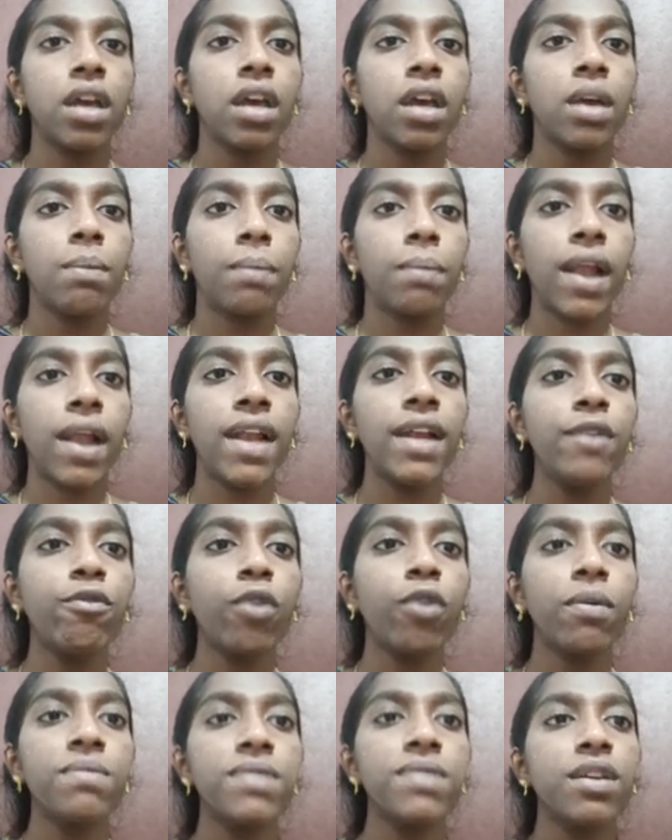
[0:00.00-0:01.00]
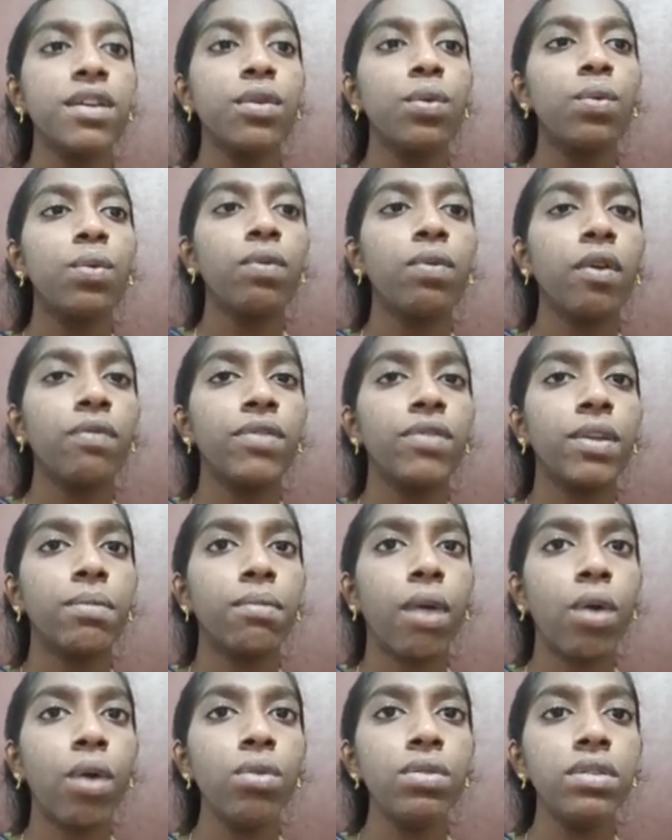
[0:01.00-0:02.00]
Palate forms the roof of the
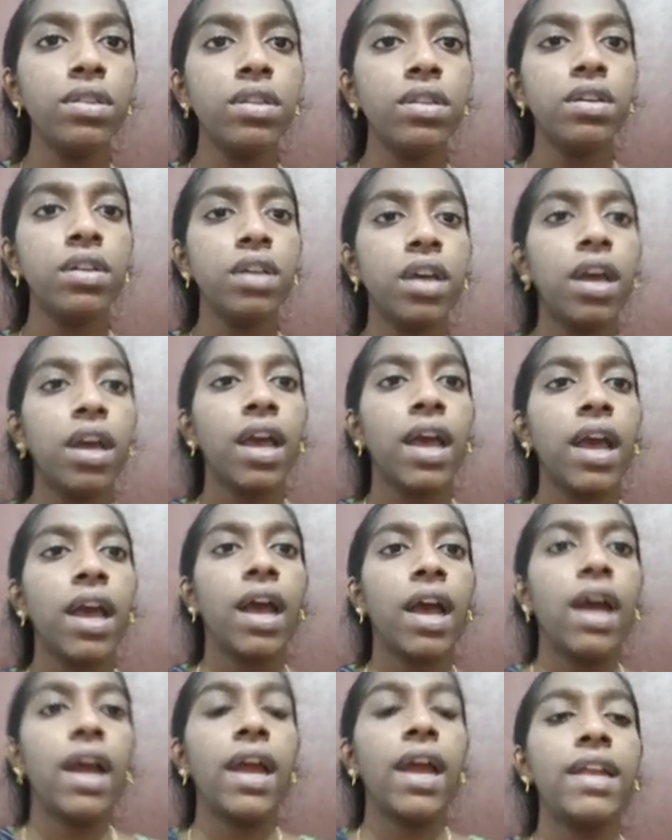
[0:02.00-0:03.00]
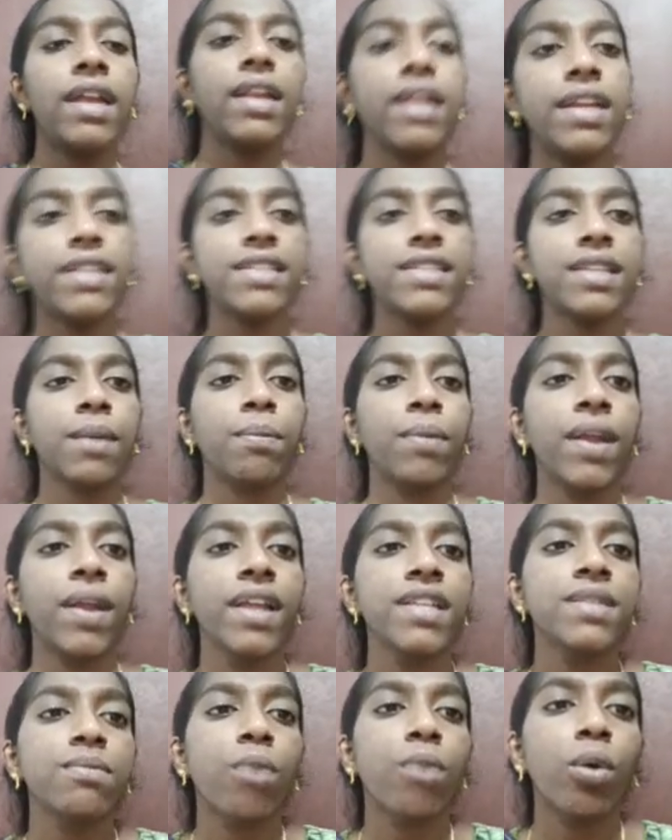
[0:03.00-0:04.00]
mouth and it
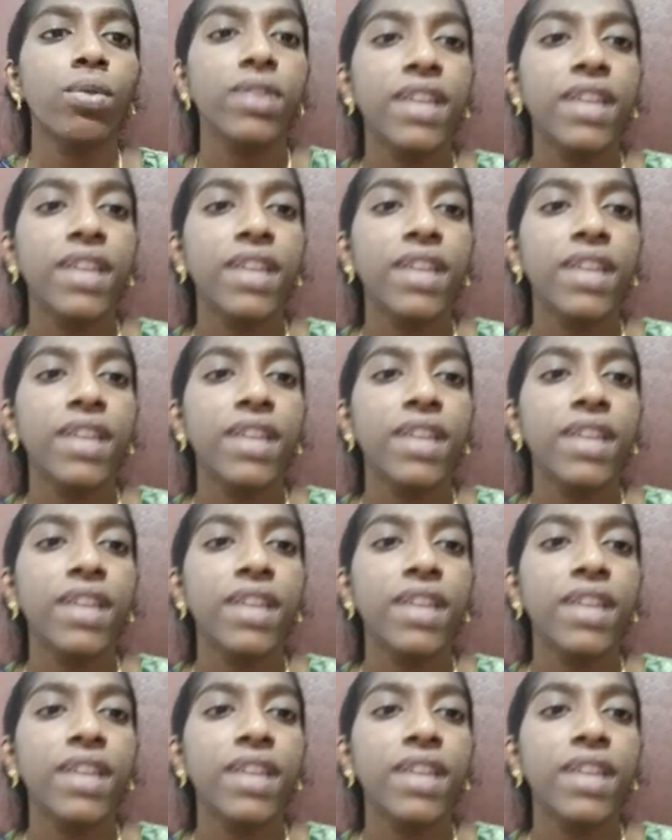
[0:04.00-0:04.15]
separates mouth